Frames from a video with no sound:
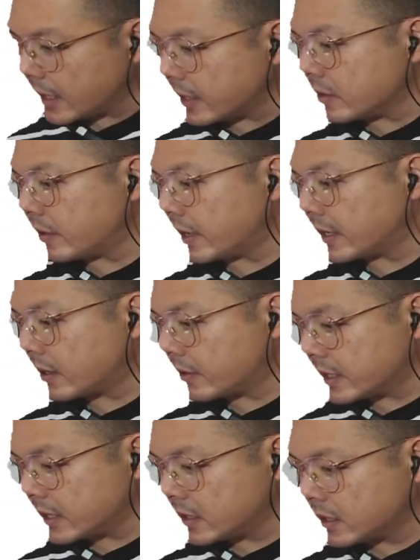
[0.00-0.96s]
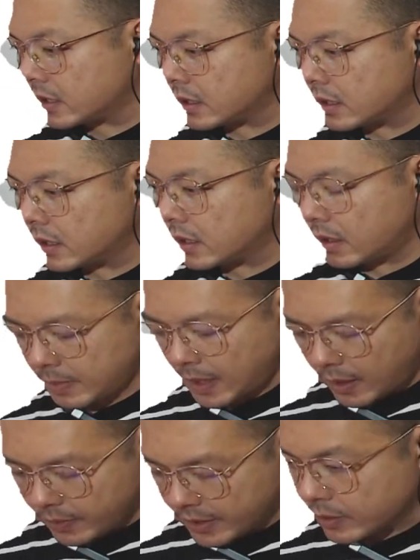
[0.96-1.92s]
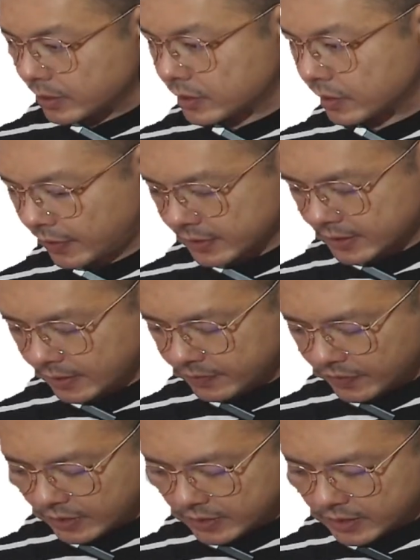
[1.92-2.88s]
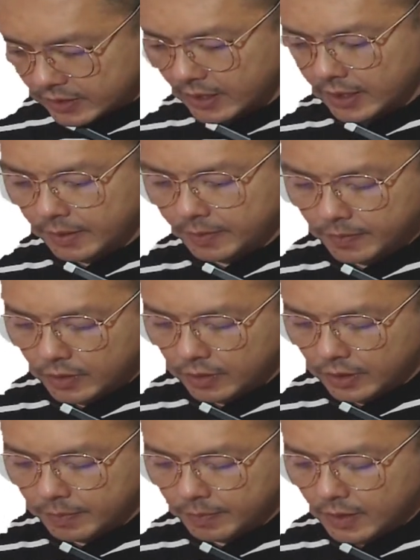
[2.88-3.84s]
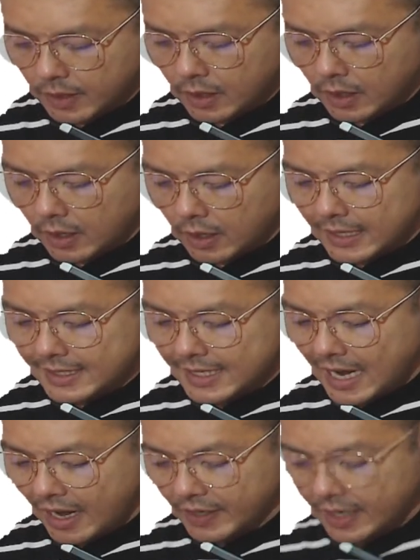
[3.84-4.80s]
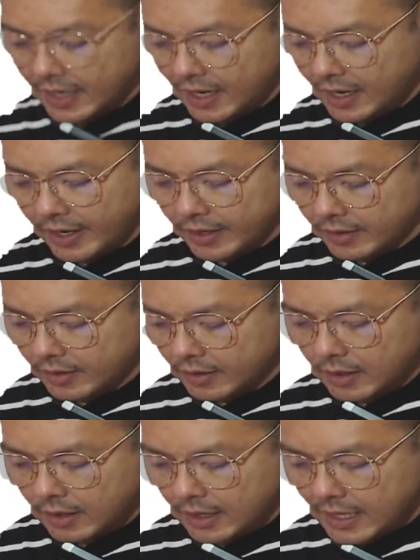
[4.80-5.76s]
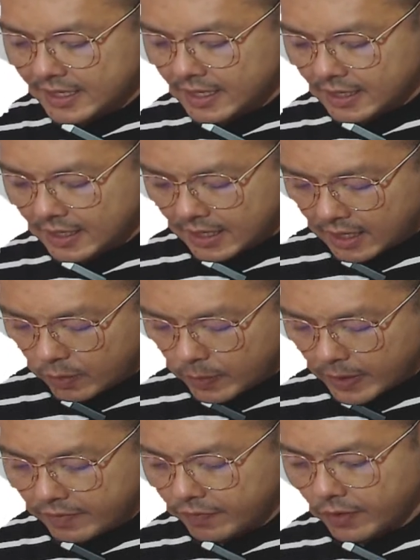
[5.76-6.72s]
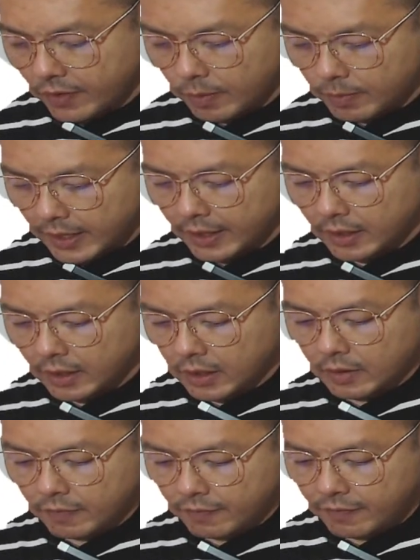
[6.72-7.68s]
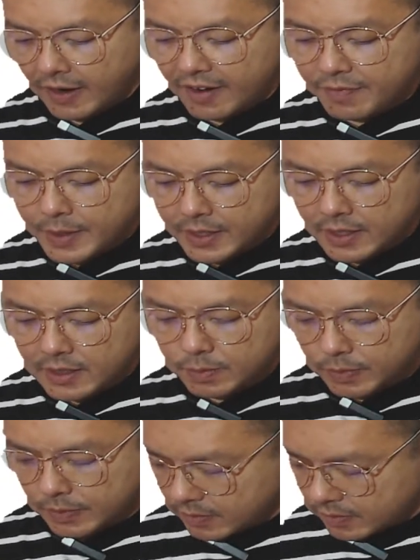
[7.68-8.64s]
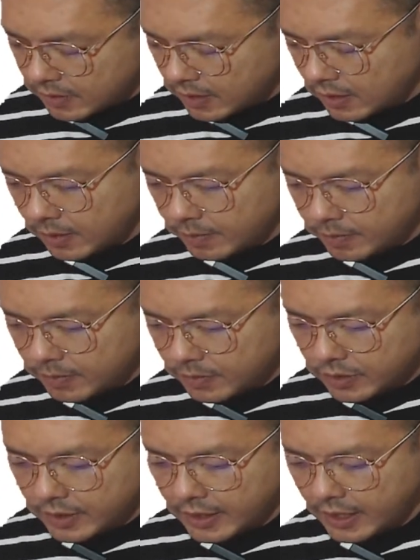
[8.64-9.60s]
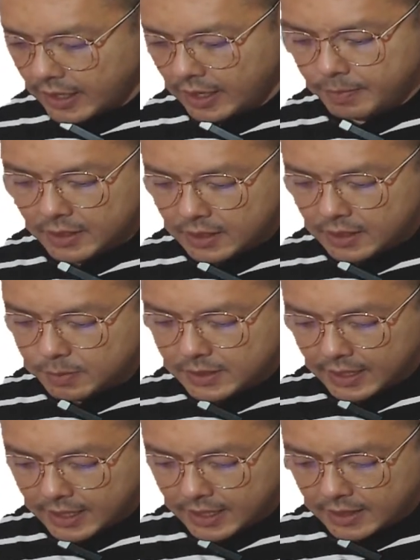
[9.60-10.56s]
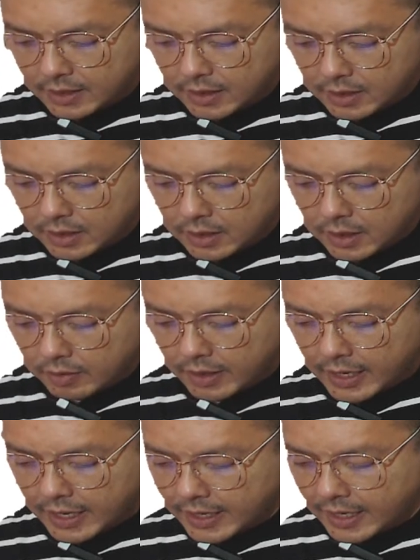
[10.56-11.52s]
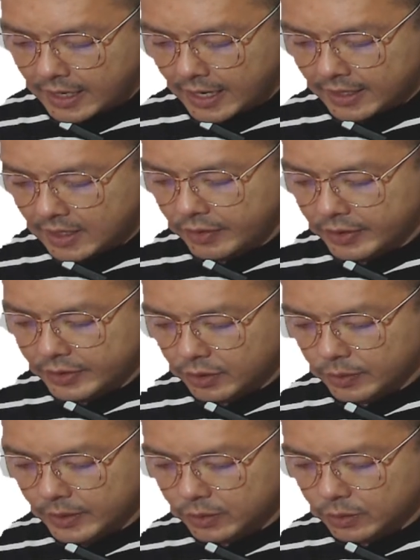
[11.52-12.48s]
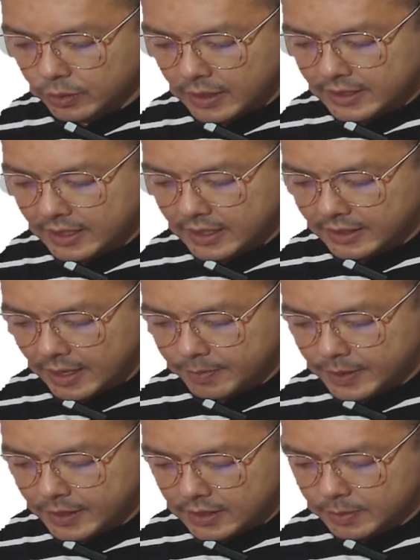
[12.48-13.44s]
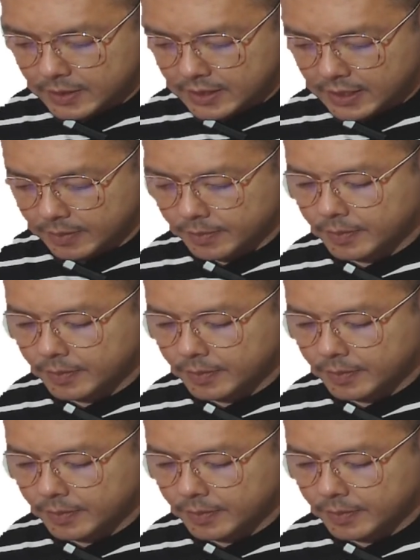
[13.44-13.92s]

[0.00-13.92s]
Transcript: you write down already? Power equals to force times velocity, yeah? Okay. Let's say I have a car, right? Let's say the car went from like 8 meters per second, right? And then it accelerates all the way to, let's say, 10 meters per second,